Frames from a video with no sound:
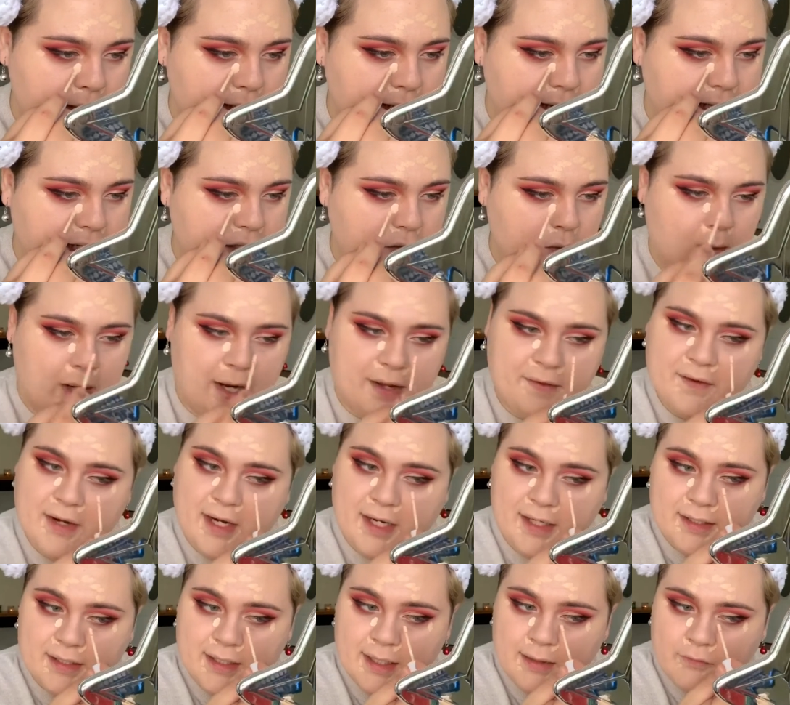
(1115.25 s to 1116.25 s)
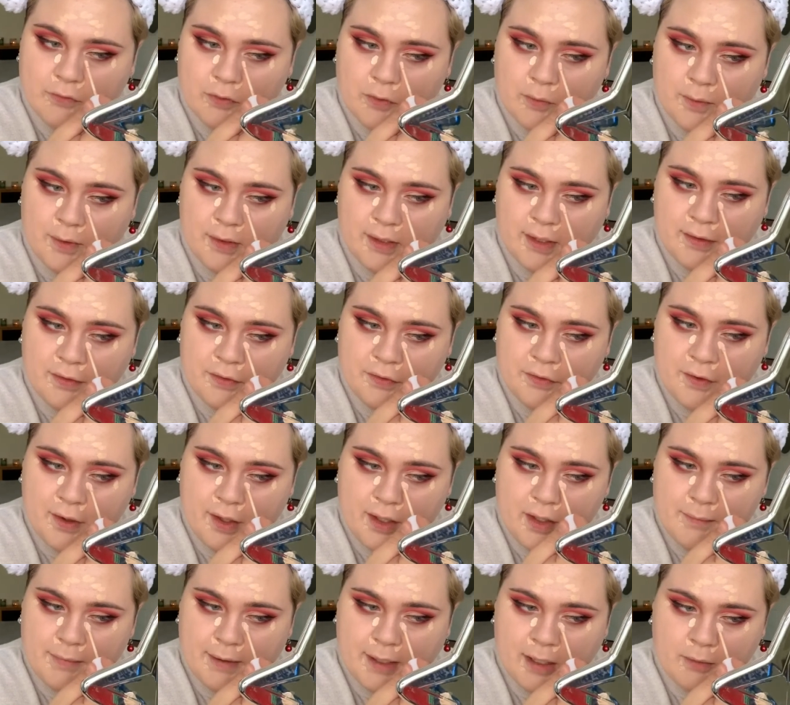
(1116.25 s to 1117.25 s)
in a way that I'd never really
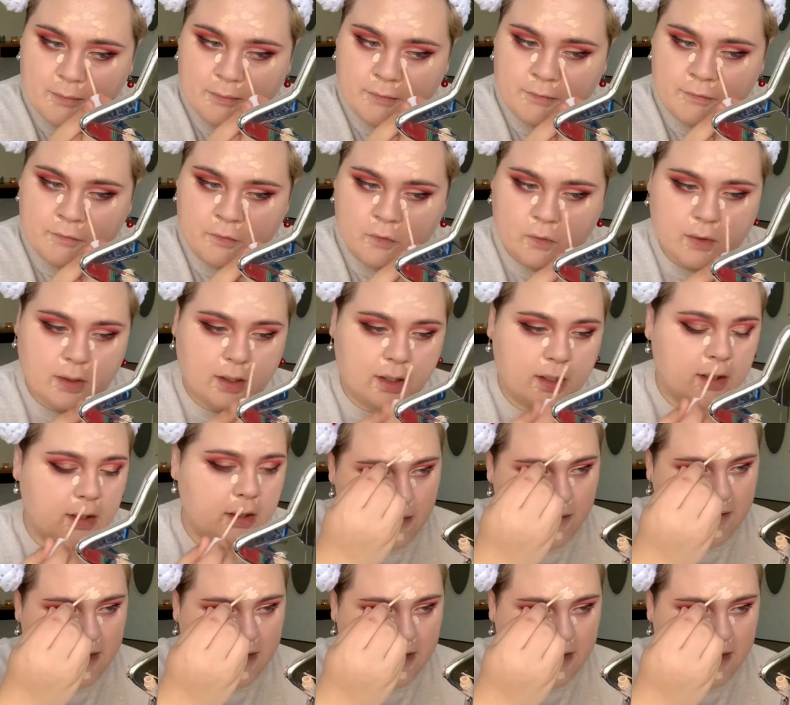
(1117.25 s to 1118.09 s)
thought about before.